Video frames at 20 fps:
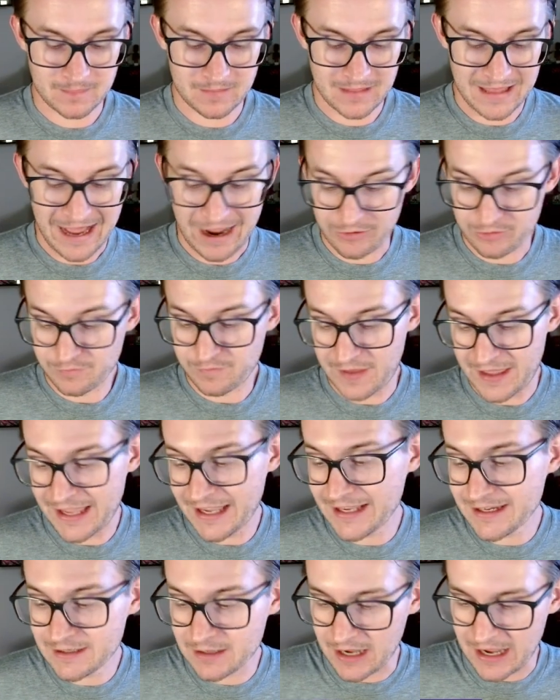out of
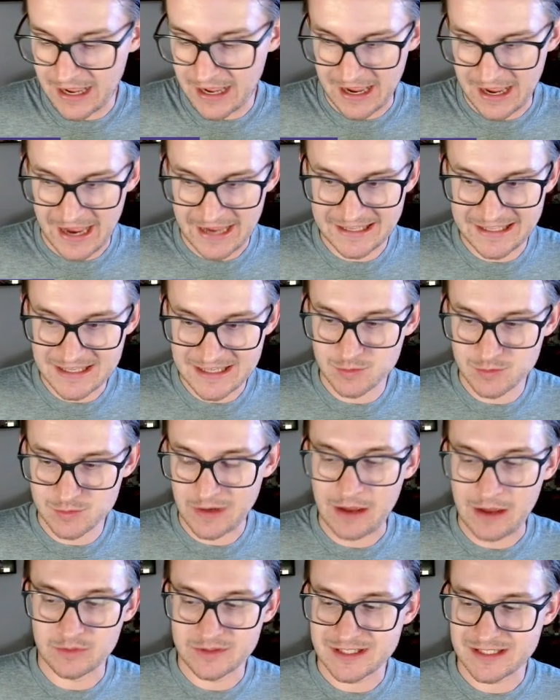hand. I guess what
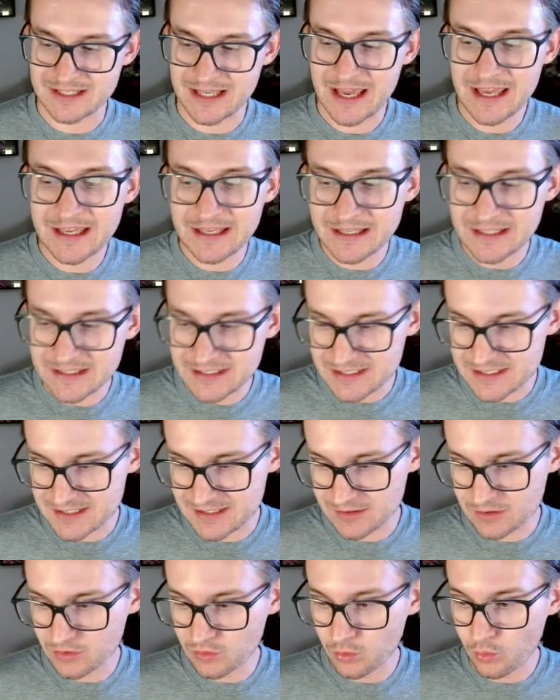I would say
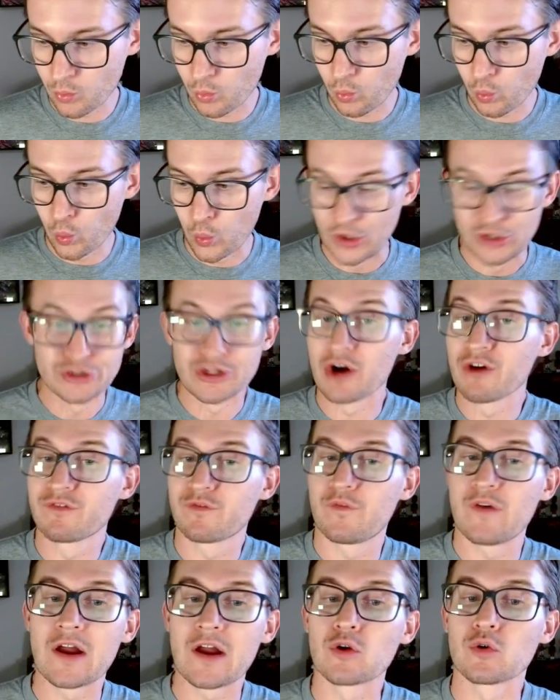is we'll know
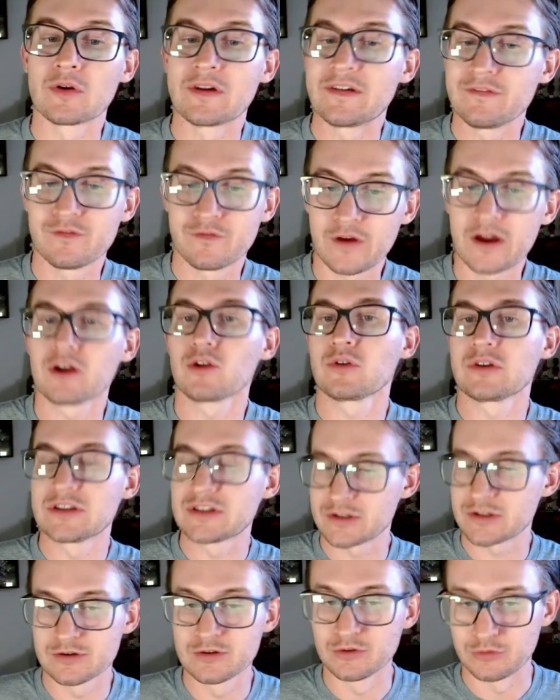very, very
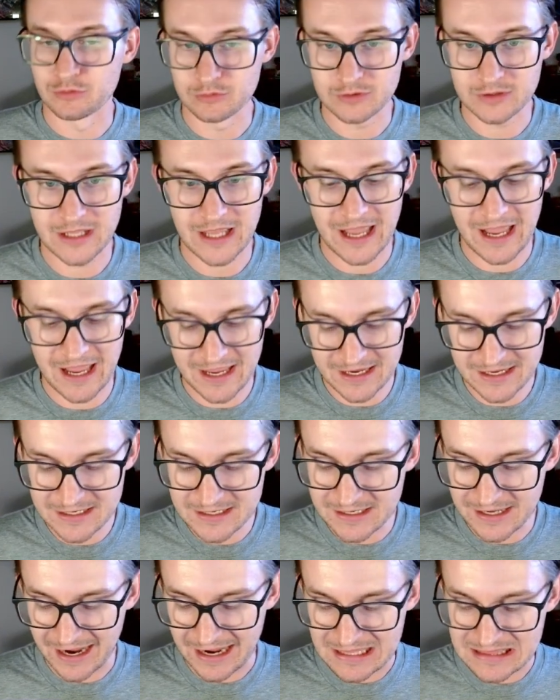soon.
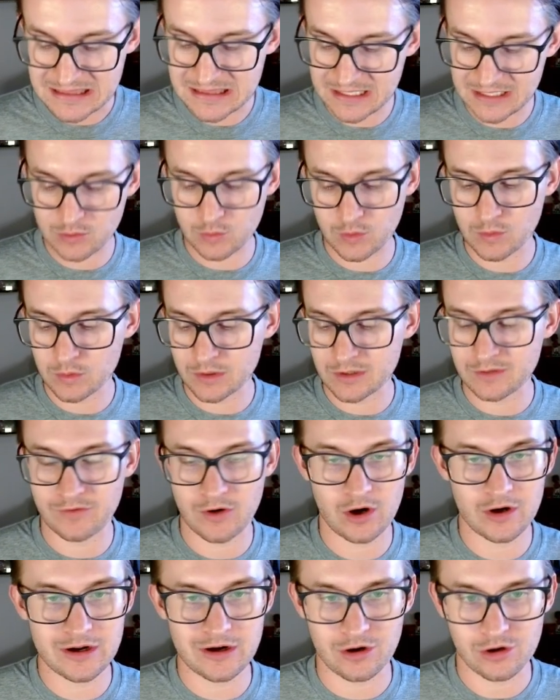And I think we would have
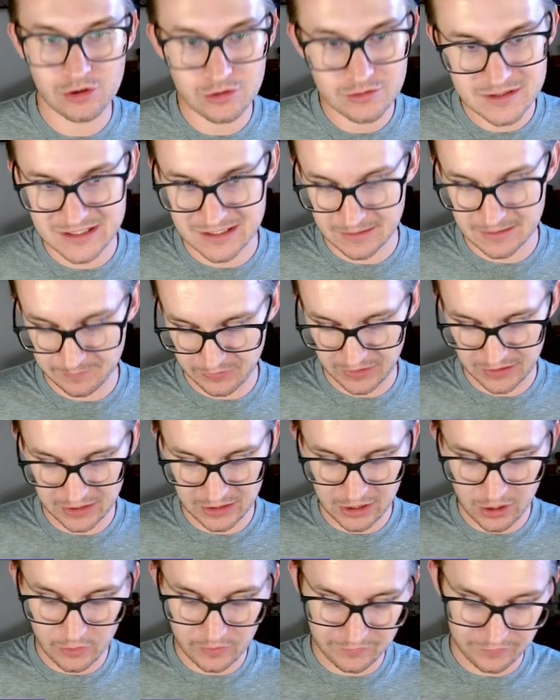already heard something. You
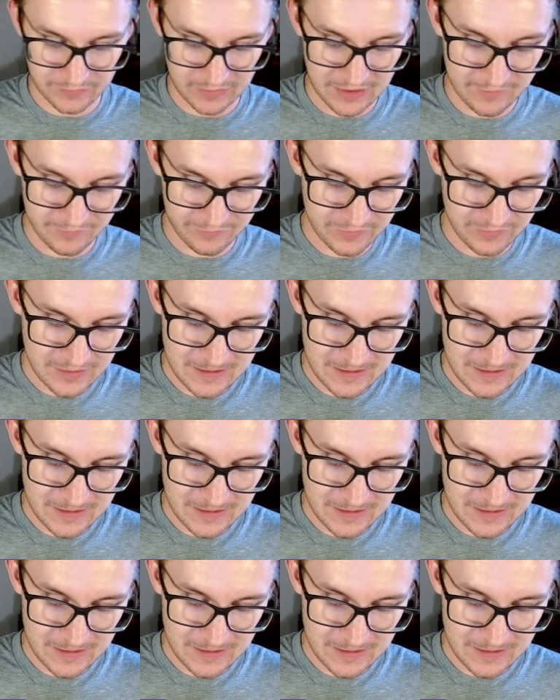know, if